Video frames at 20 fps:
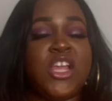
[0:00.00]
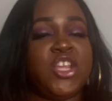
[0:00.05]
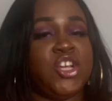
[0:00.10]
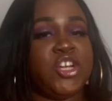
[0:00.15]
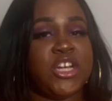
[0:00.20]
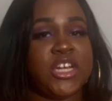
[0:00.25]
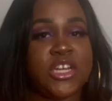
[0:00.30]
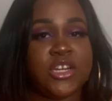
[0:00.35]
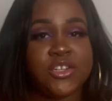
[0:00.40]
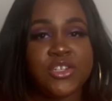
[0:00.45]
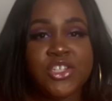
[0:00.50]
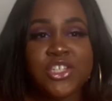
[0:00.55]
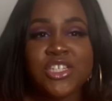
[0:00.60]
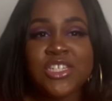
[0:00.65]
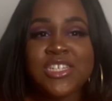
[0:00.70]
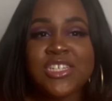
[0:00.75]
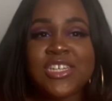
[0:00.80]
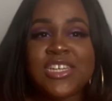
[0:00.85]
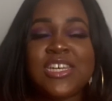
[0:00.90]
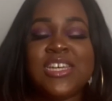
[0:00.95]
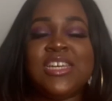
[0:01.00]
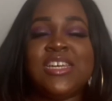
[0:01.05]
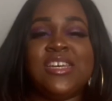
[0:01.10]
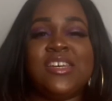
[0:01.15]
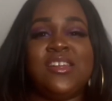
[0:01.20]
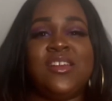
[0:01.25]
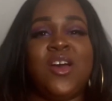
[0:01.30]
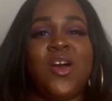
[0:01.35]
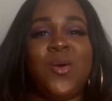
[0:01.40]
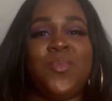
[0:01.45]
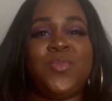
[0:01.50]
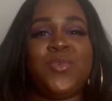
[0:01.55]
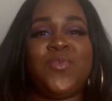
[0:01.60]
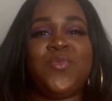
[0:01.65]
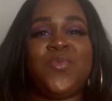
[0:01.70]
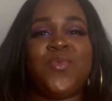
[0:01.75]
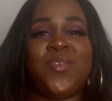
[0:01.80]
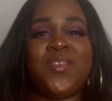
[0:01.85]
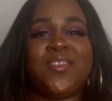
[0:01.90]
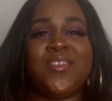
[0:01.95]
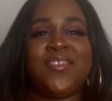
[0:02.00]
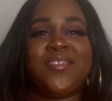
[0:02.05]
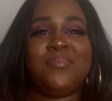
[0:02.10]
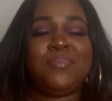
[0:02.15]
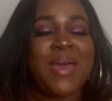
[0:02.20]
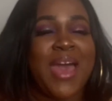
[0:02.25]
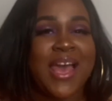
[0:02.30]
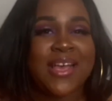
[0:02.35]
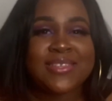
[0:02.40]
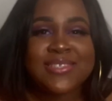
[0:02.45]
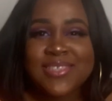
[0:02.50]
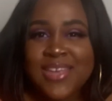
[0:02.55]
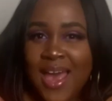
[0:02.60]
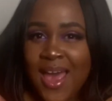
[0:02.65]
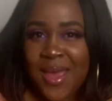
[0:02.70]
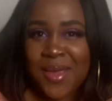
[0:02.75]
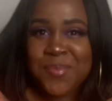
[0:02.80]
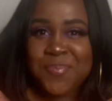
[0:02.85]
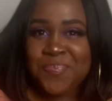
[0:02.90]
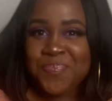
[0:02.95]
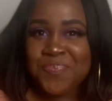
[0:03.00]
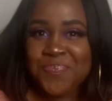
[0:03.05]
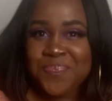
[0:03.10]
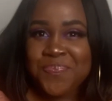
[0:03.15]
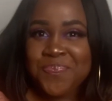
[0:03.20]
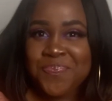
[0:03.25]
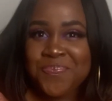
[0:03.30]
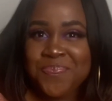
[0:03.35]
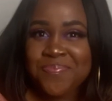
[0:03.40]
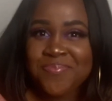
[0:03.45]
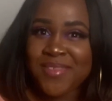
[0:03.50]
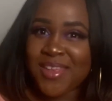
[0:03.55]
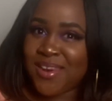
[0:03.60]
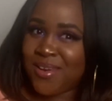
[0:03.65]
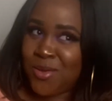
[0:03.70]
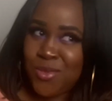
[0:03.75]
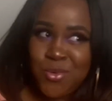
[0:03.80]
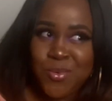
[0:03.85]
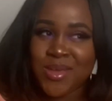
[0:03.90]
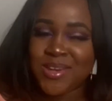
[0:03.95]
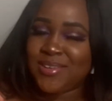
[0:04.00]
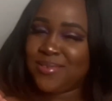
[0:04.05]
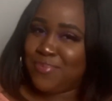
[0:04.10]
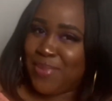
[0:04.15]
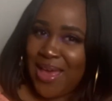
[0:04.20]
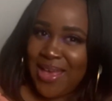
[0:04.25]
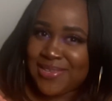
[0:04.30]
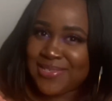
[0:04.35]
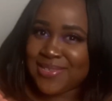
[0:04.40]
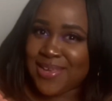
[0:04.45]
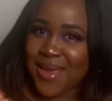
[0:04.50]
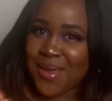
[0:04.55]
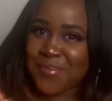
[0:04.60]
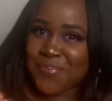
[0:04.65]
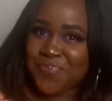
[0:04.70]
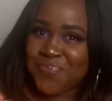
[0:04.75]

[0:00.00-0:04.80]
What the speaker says: your energy and help you pass time. Another way to pass time.